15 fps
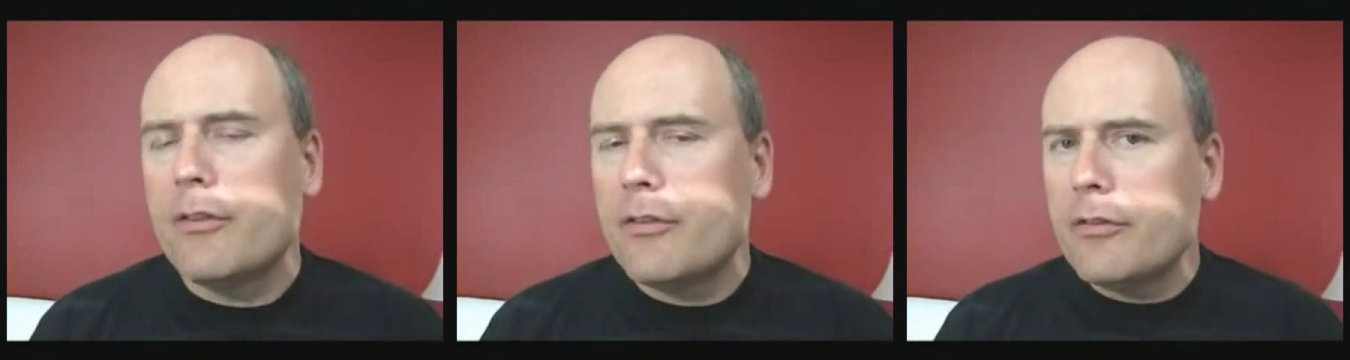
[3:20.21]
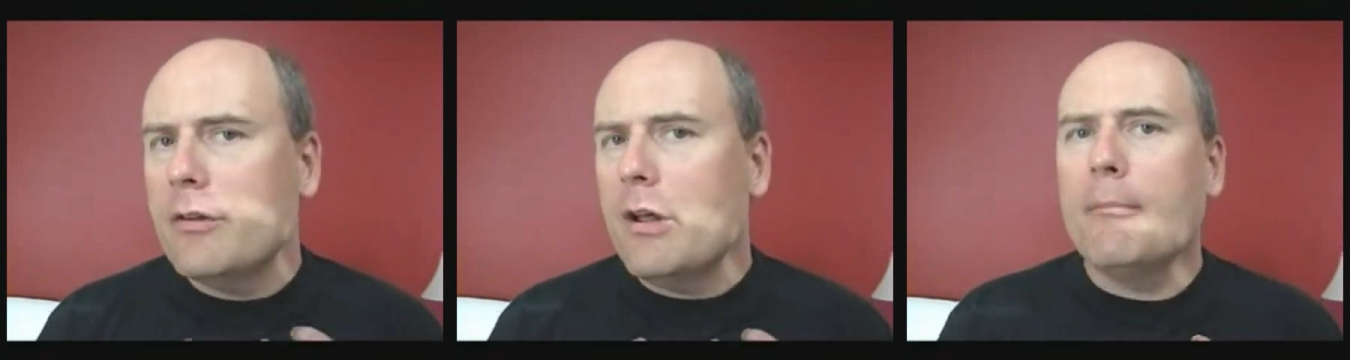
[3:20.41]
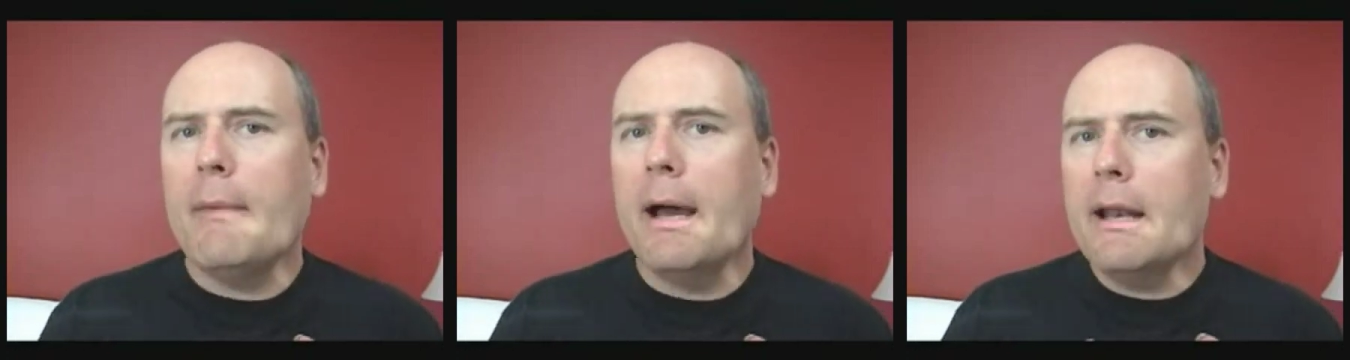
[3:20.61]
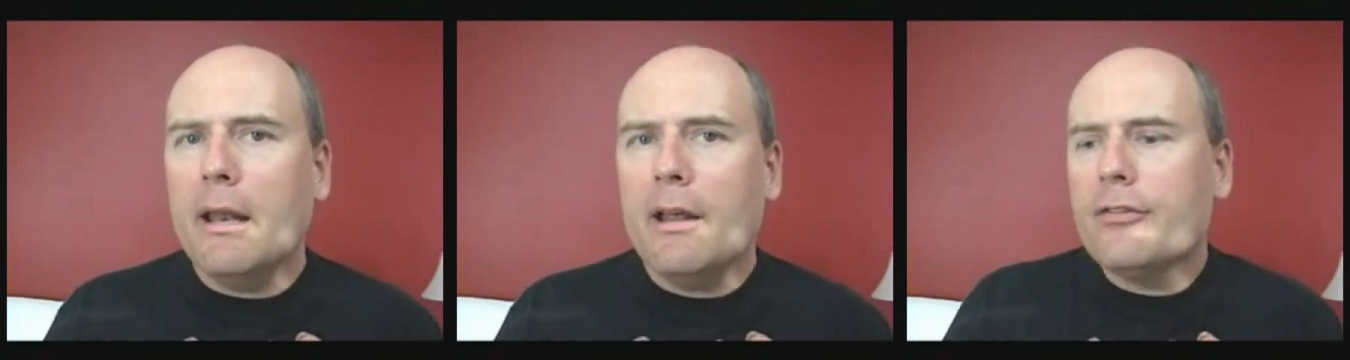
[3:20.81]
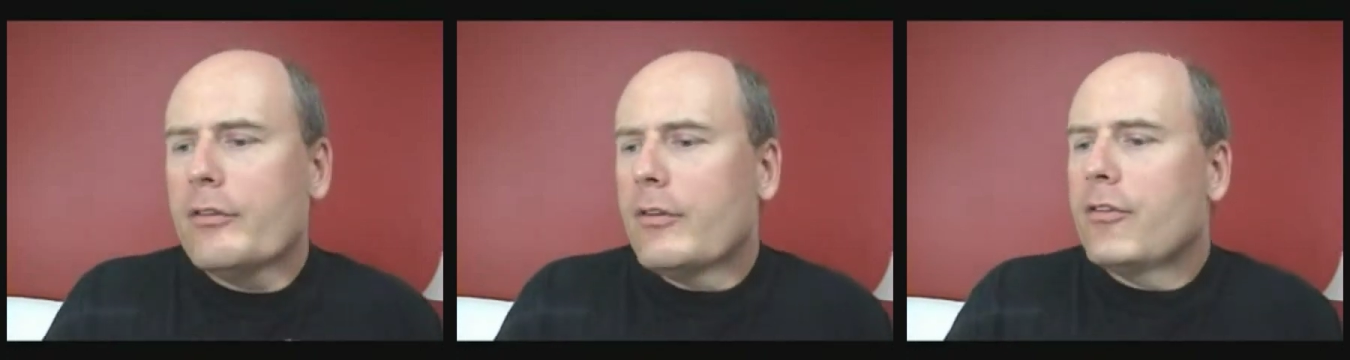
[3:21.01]
this is not my
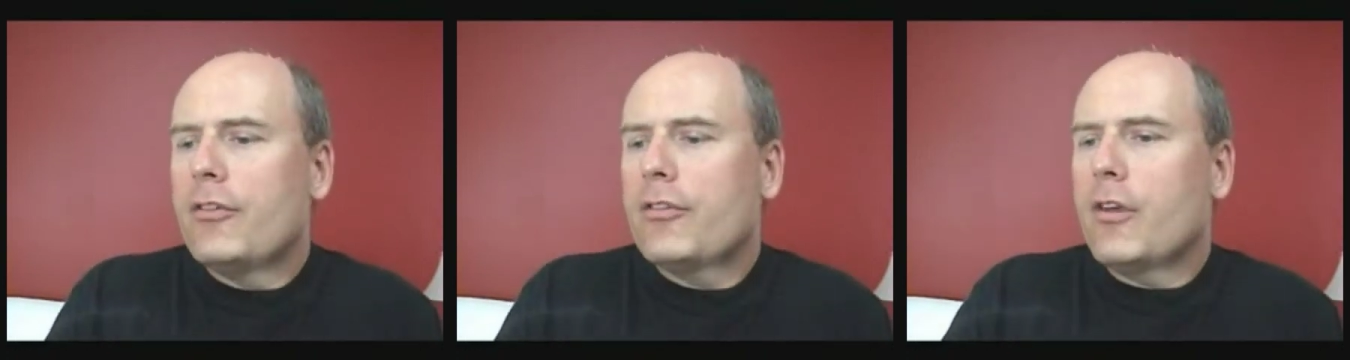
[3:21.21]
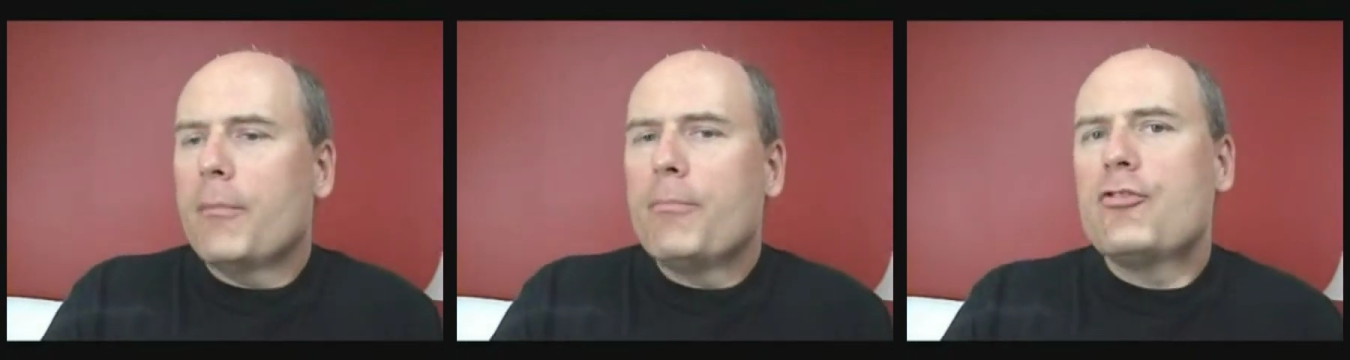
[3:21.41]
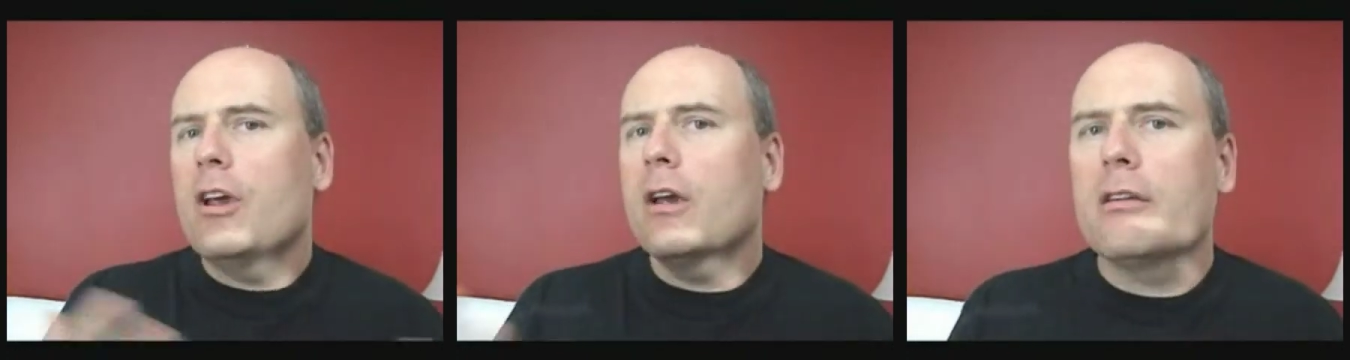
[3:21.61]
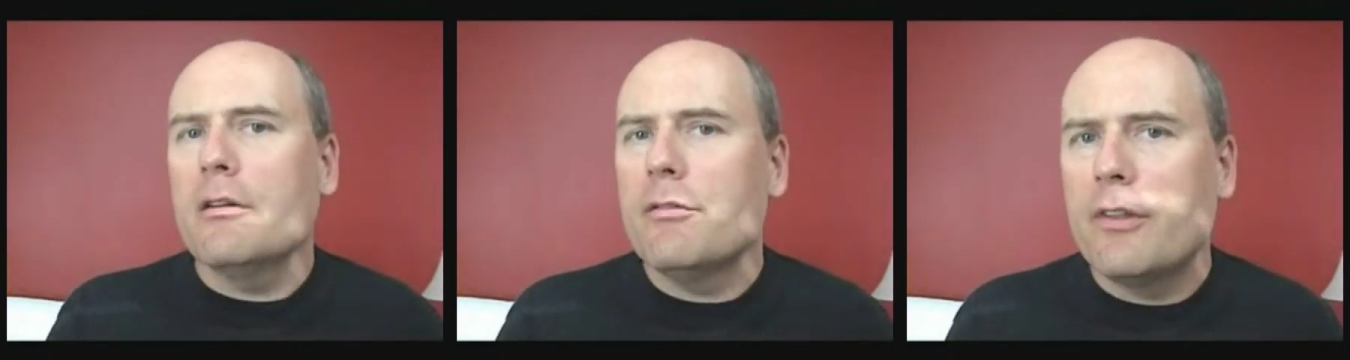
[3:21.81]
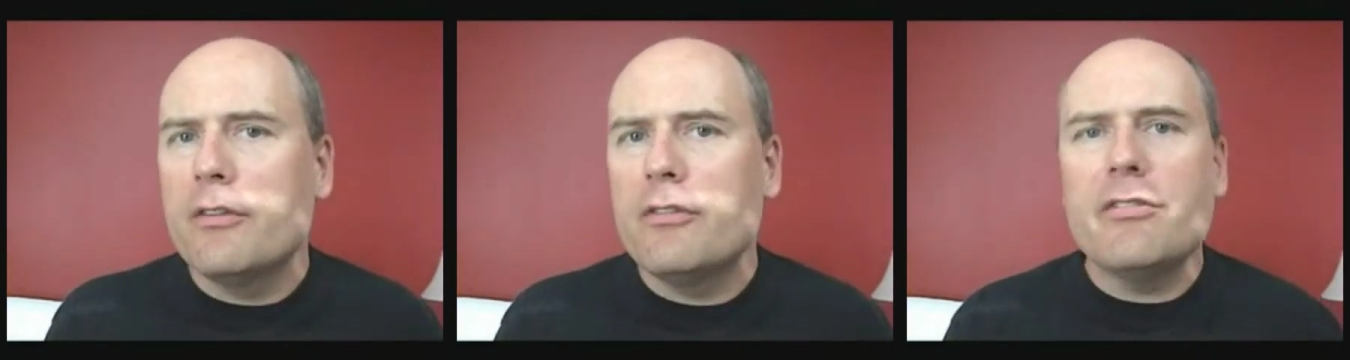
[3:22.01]
lesson, this is
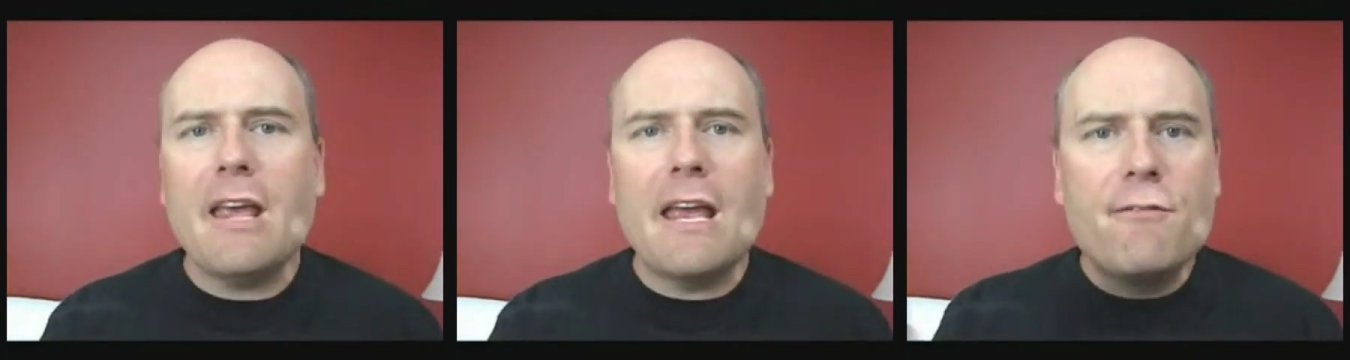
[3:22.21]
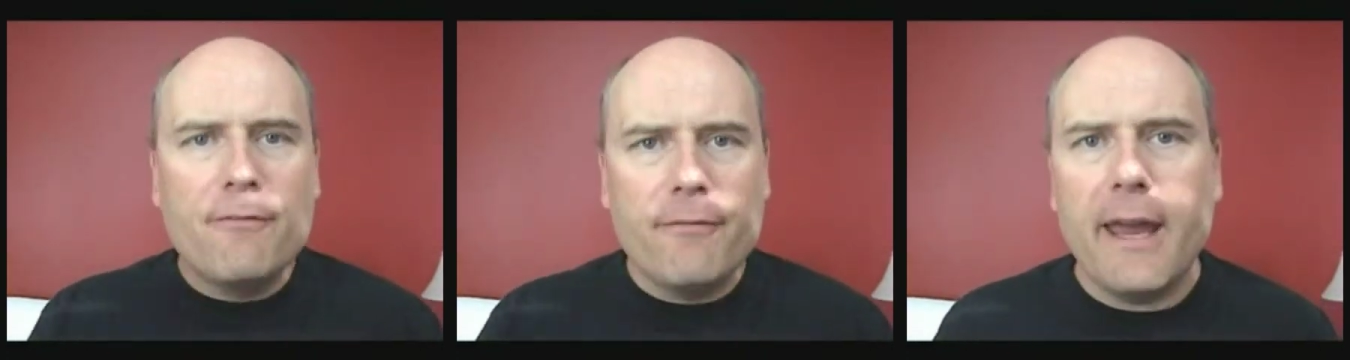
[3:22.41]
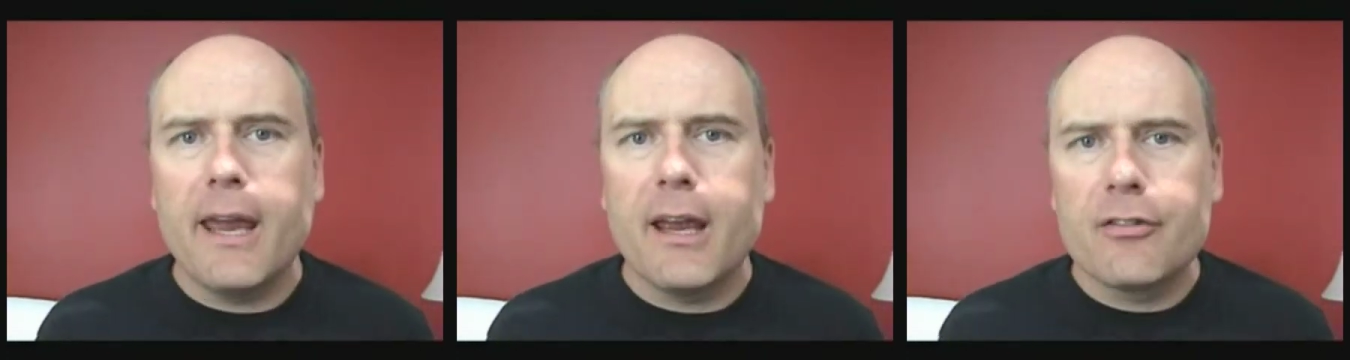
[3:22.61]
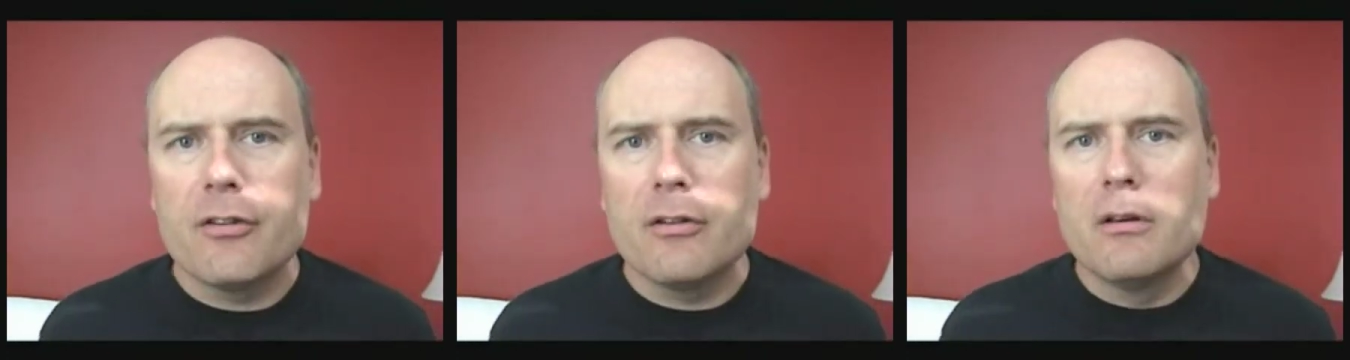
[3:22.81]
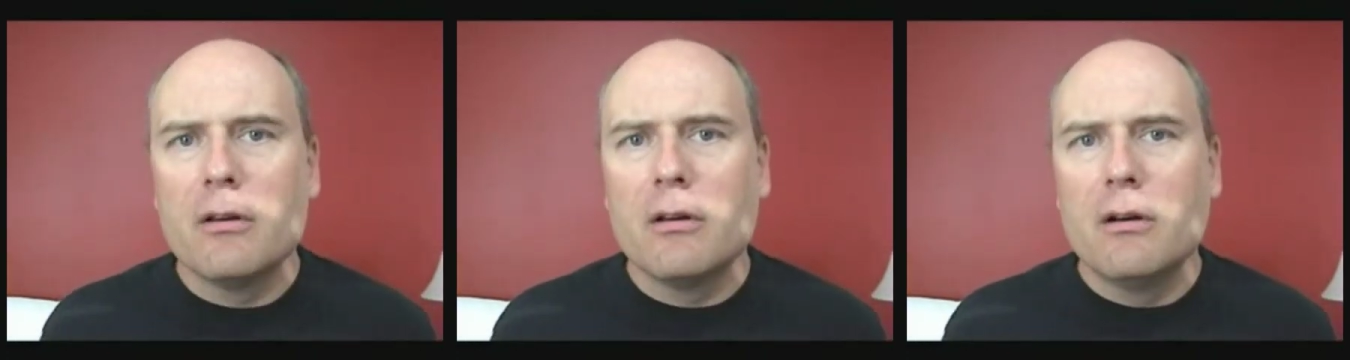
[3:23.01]
objective, this is a fact,